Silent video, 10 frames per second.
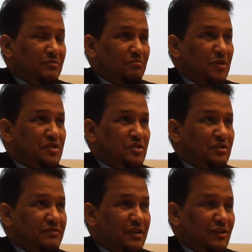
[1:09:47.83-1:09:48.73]
much
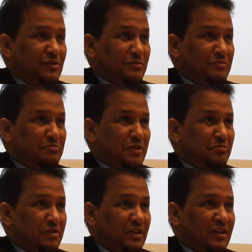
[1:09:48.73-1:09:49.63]
of the common
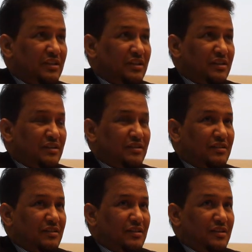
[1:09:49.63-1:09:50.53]
people,
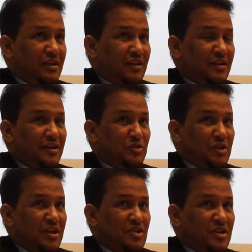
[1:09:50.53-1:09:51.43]
the real
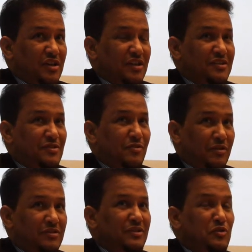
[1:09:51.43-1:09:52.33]
education is
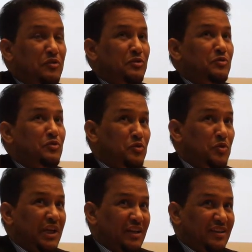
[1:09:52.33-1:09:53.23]
learning through
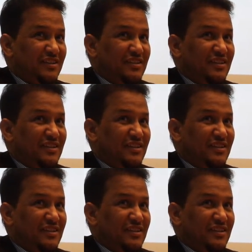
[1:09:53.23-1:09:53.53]
doing.